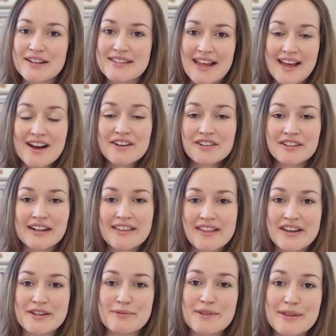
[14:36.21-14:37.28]
because they're hungry
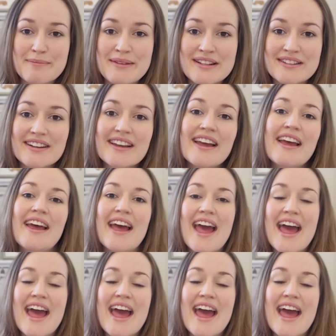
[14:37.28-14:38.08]
and they just want the milk,